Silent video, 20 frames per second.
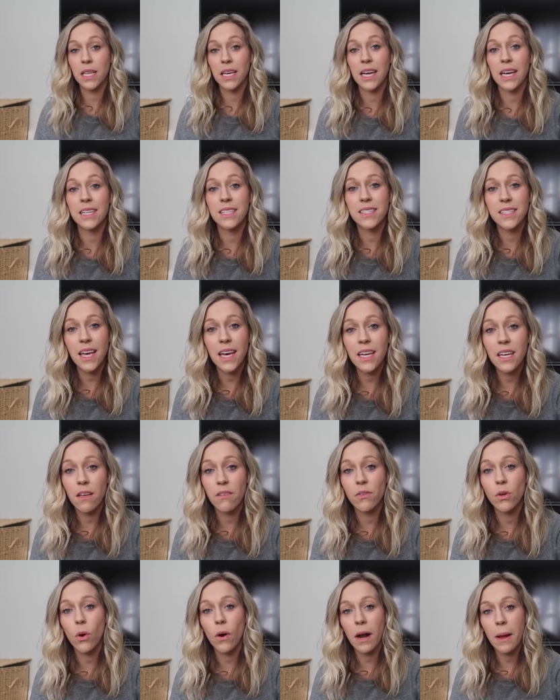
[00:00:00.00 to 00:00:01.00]
Like I said,
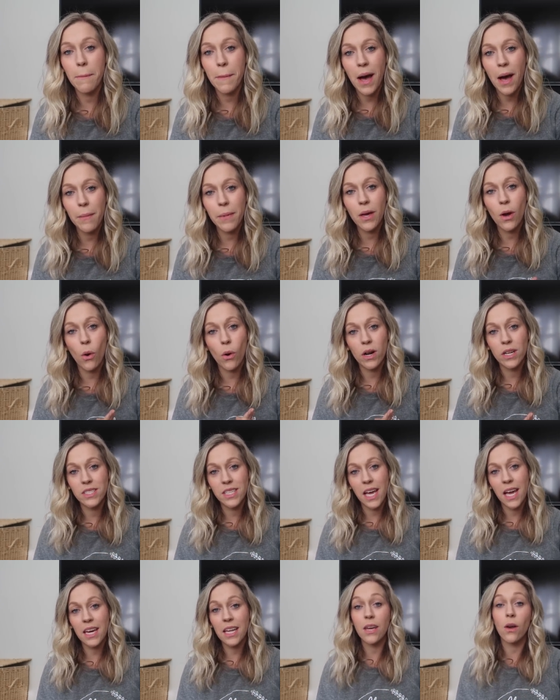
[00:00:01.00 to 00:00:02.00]
if you are a mommy or a
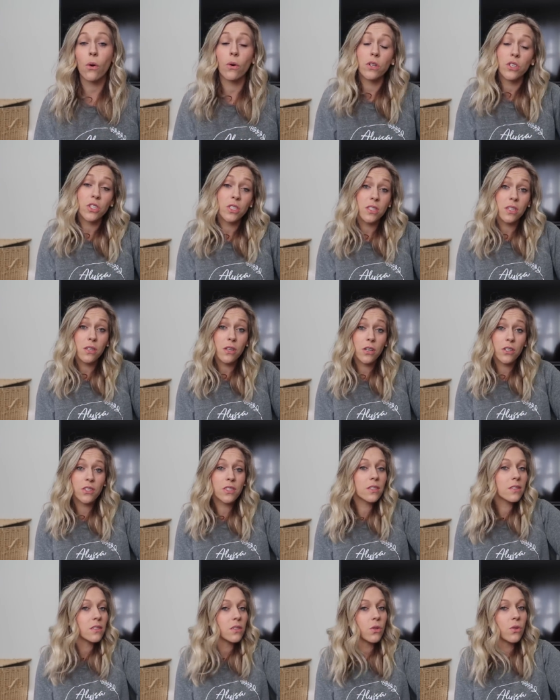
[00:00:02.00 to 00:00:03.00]
daddy or just a
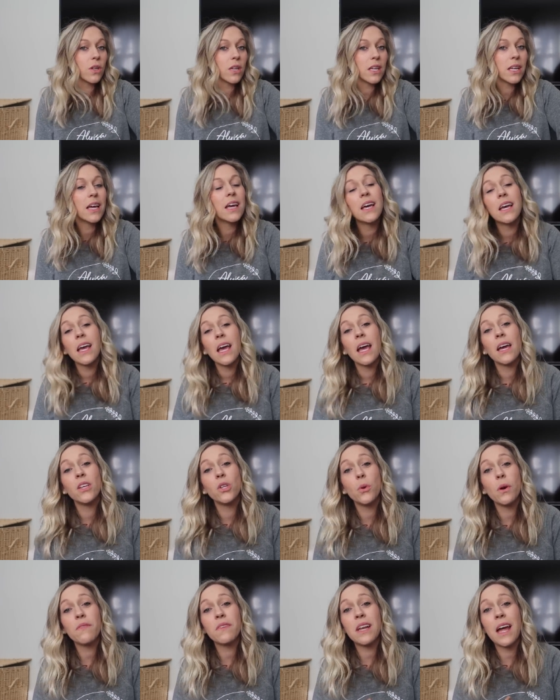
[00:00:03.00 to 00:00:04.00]
nursing student and
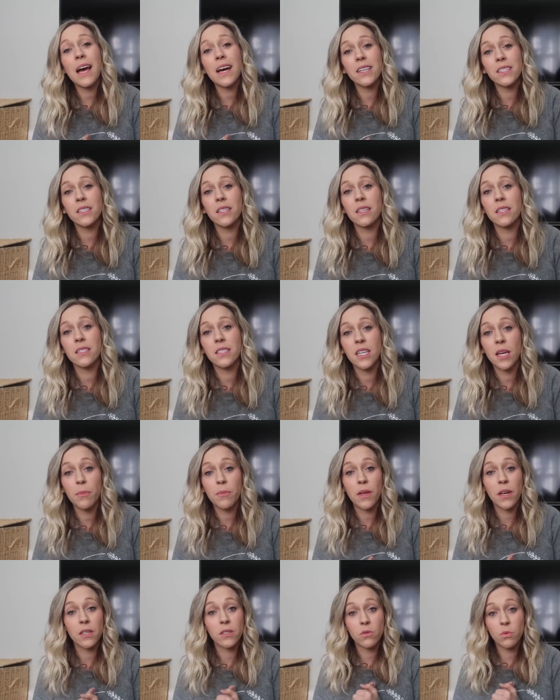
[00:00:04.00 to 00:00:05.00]
you have an excellent tip
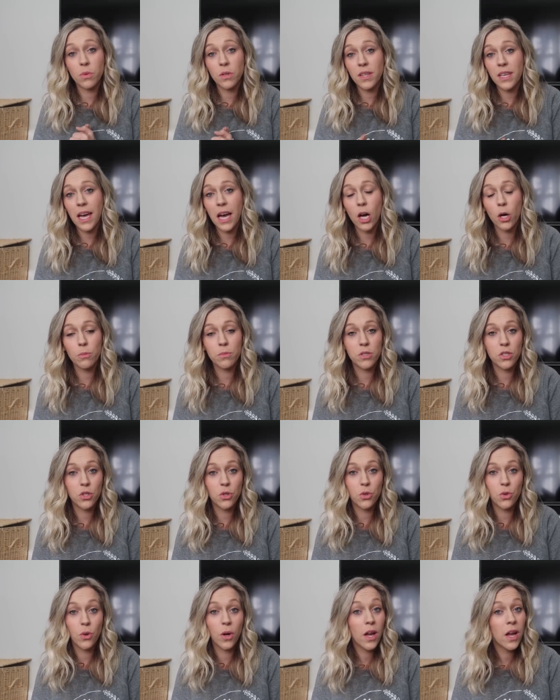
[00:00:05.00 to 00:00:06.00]
that has really helped
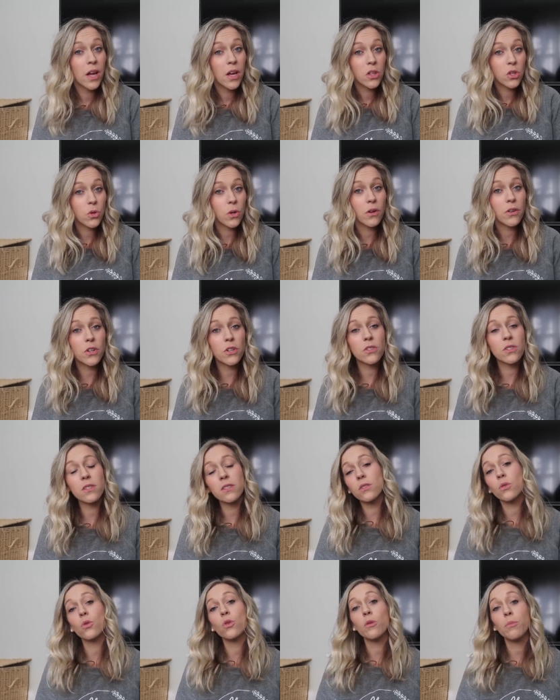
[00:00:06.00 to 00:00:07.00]
you throughout nursing
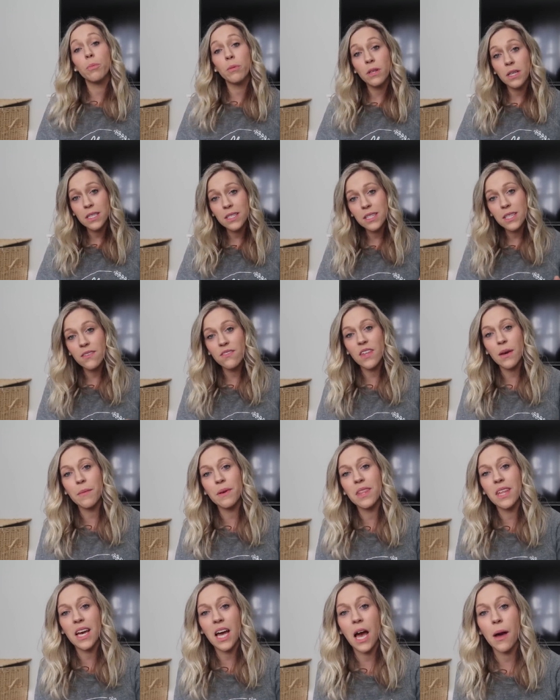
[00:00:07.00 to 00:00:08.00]
school, please leave them
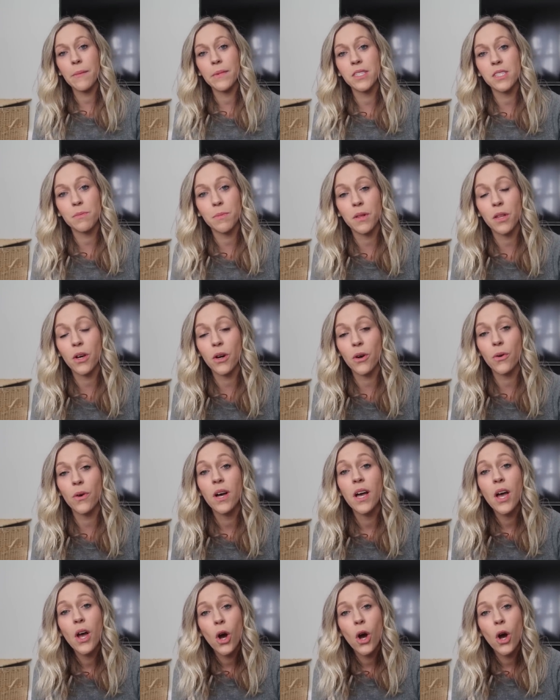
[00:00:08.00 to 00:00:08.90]
in the comments below.